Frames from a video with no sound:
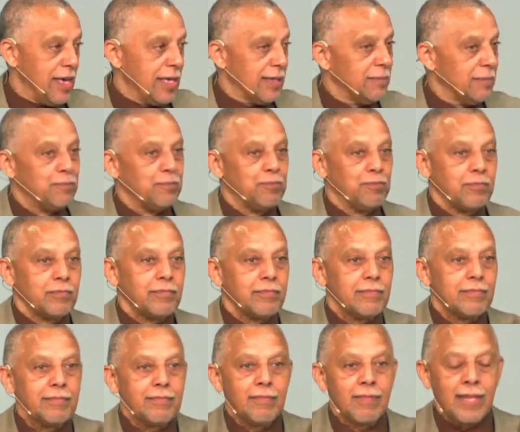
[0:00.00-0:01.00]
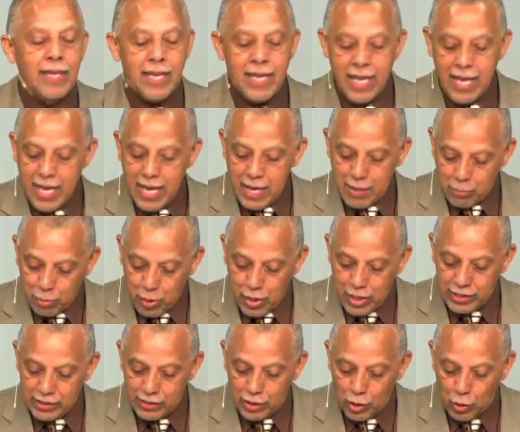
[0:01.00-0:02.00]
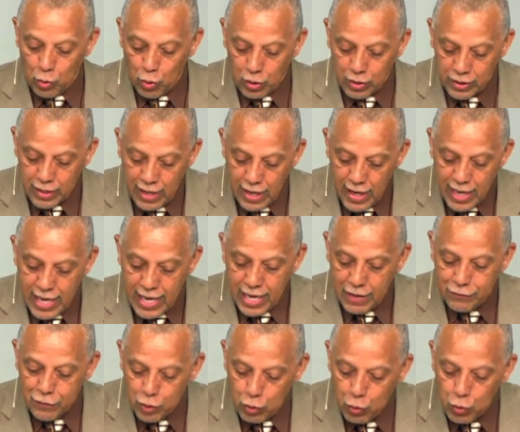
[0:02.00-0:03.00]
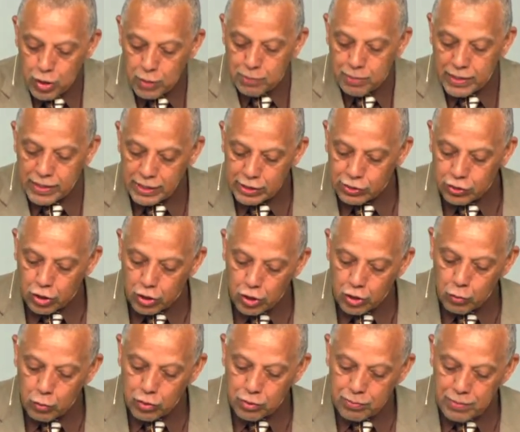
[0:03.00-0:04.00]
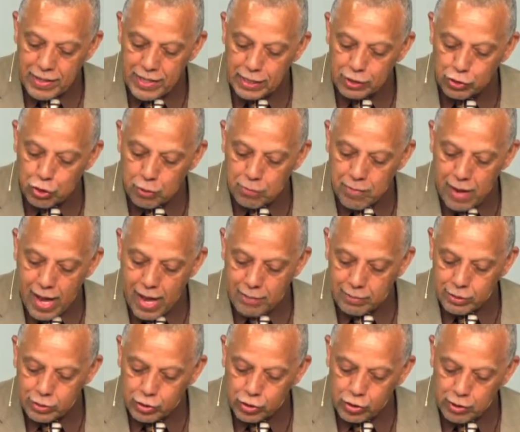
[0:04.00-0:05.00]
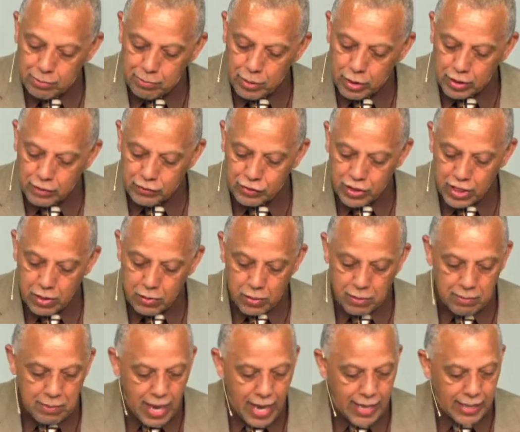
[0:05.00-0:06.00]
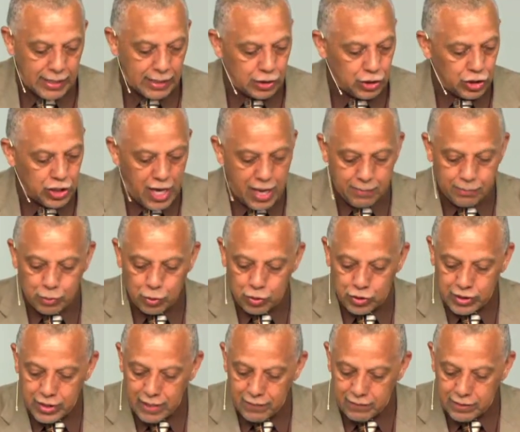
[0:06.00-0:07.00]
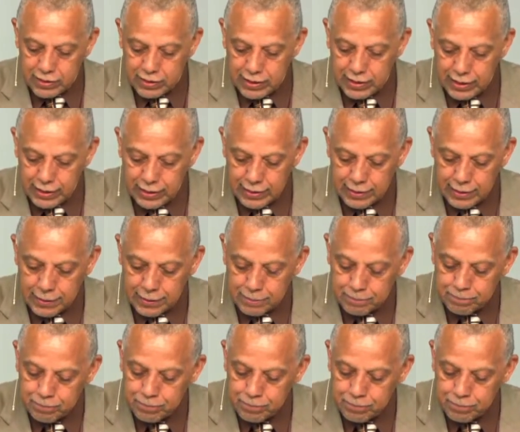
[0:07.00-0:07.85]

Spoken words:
Amen. Praise the Lord. If you would, please turn with me in your Bible to the book of Jeremiah, chapter 17.